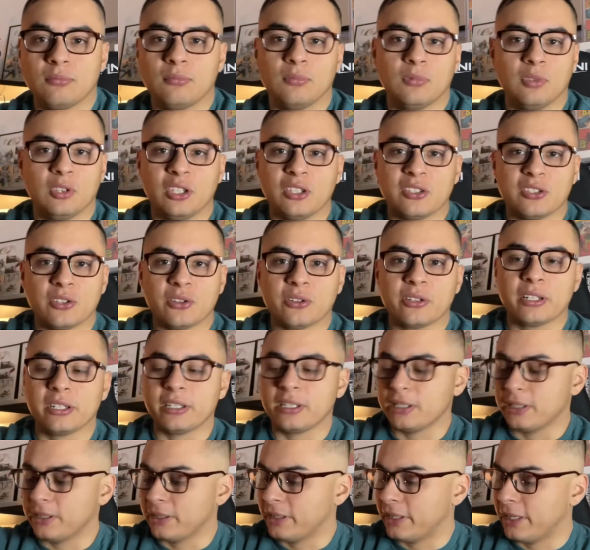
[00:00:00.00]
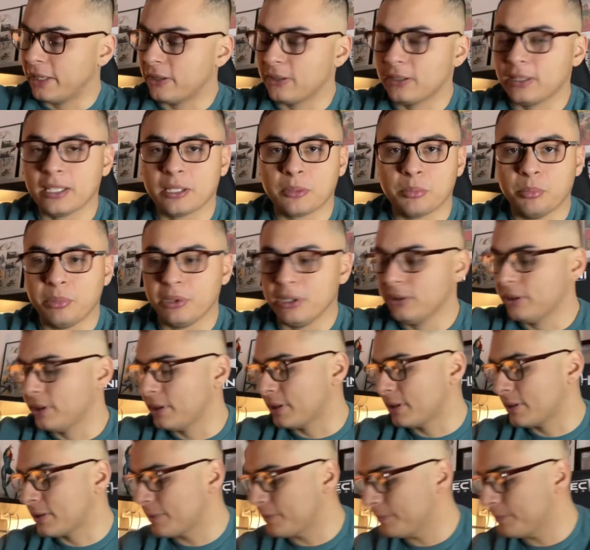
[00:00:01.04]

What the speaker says: deserted and derelict buildings.